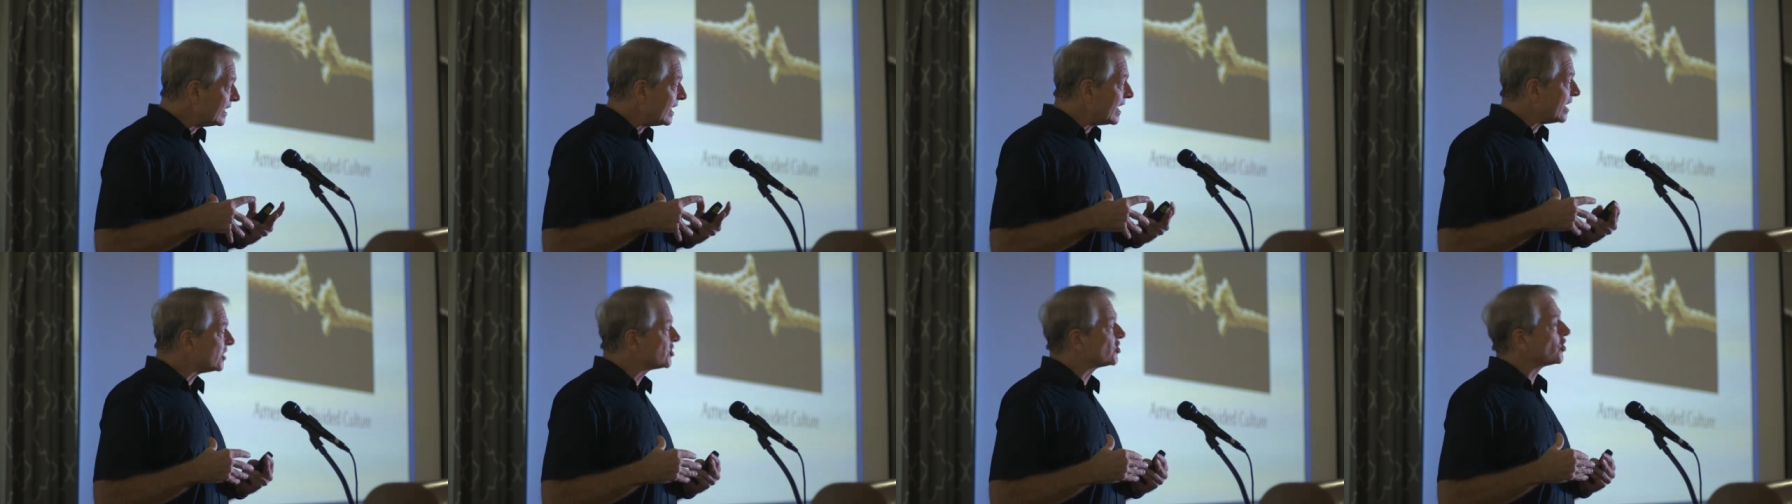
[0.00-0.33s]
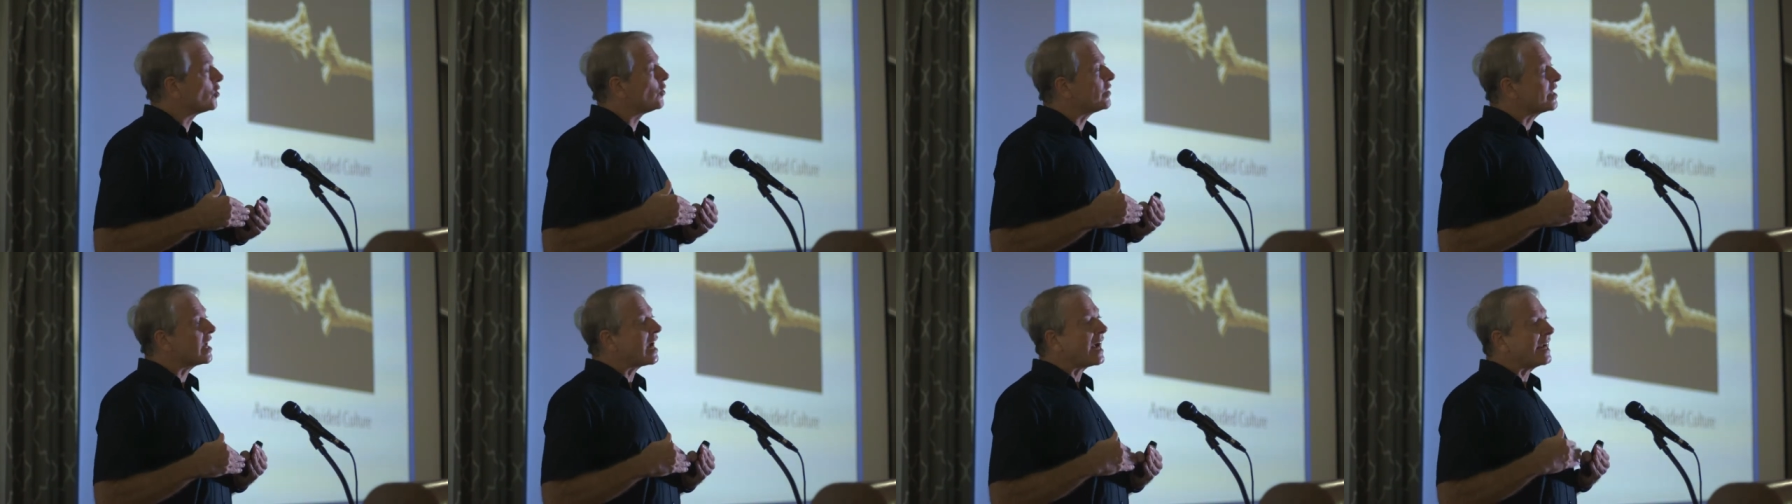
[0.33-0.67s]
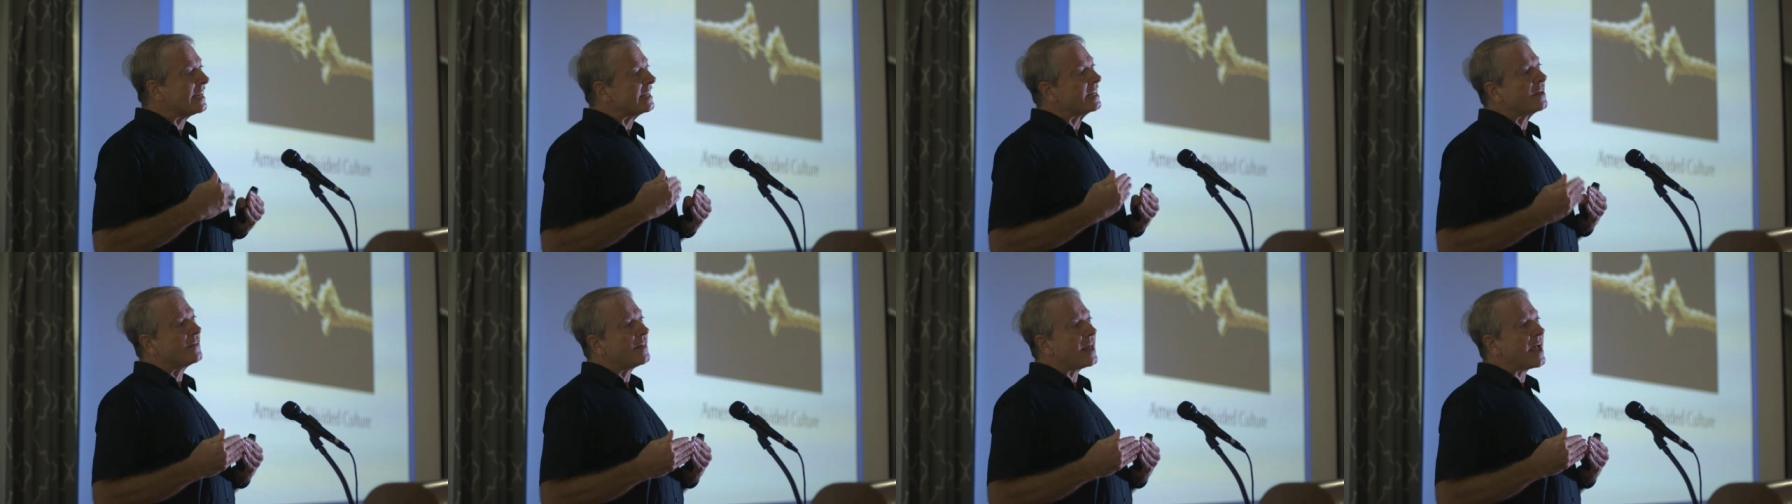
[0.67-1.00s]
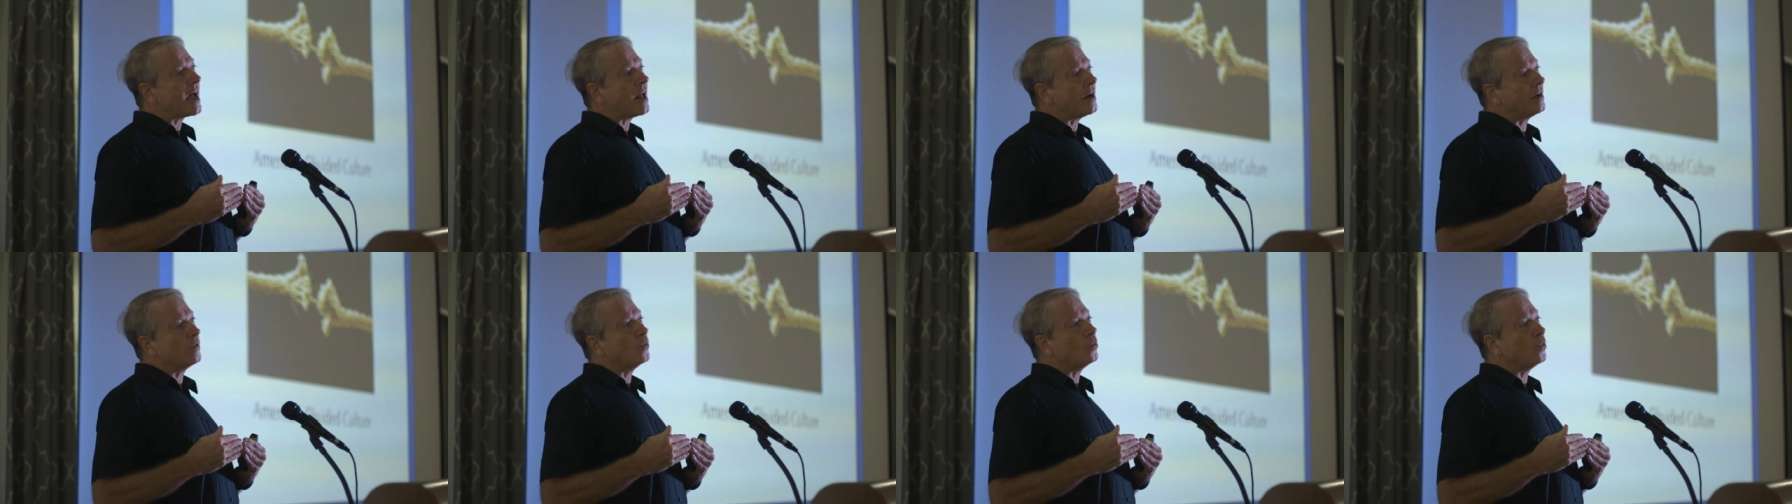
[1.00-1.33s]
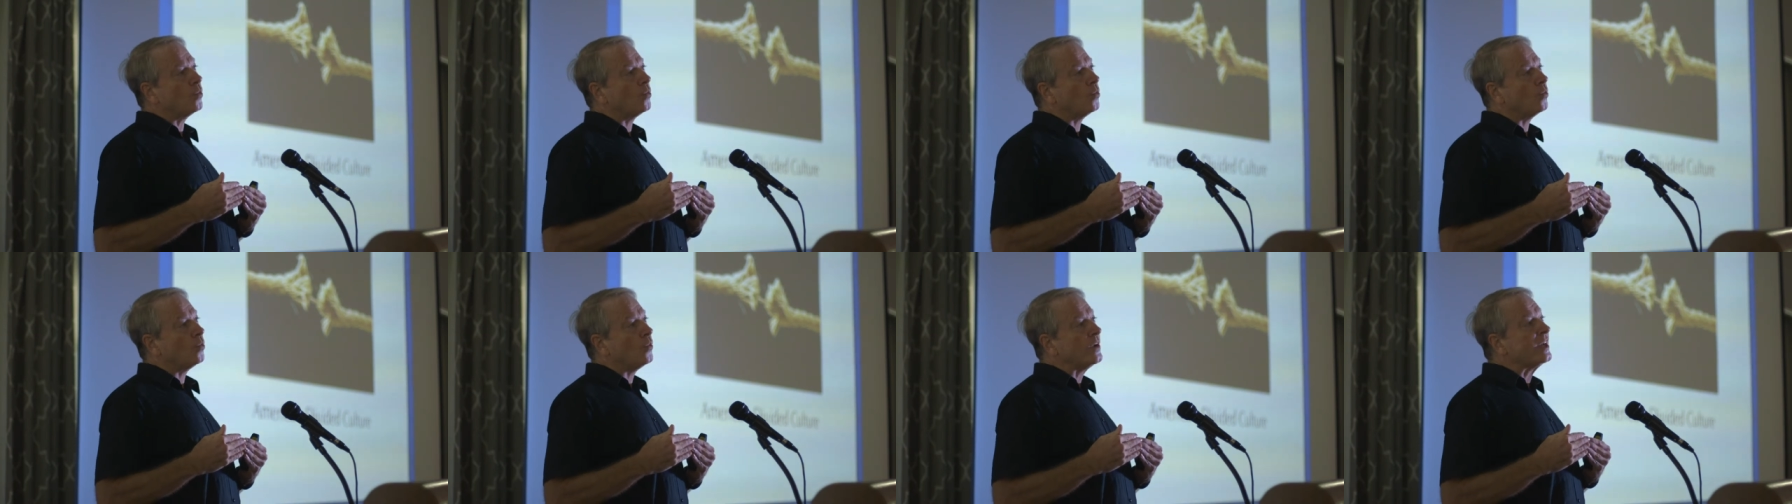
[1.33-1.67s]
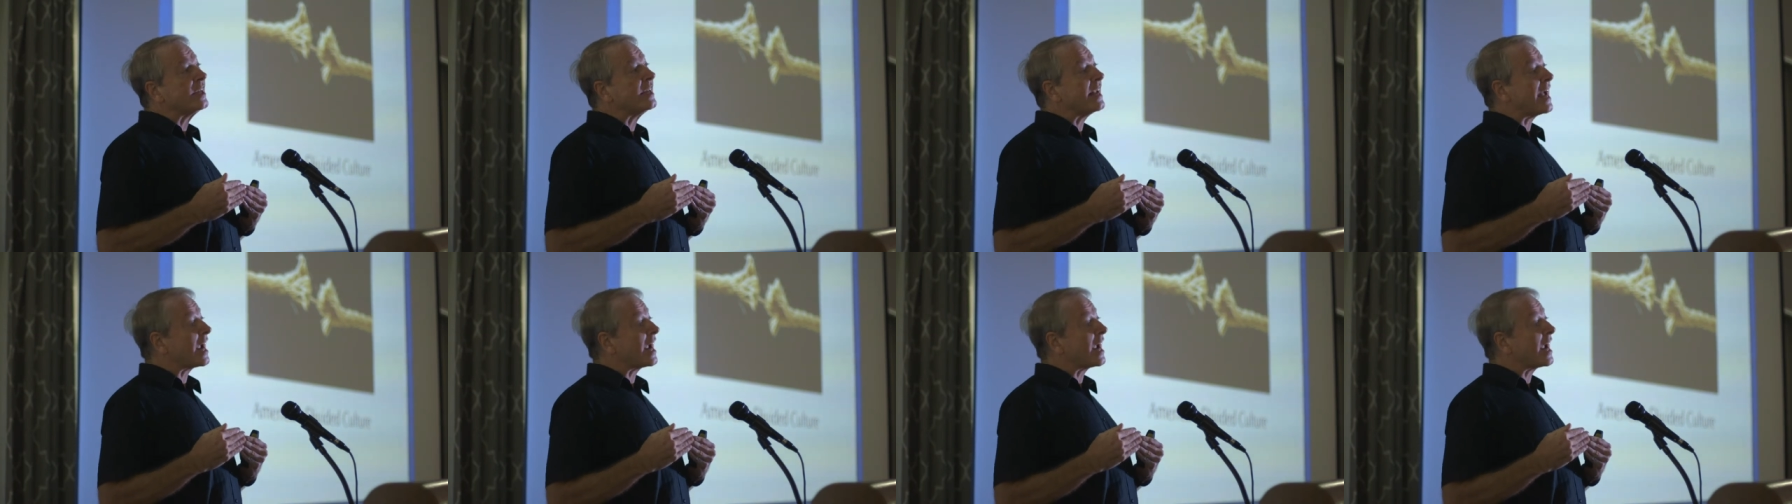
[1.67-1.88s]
And so the idea that we could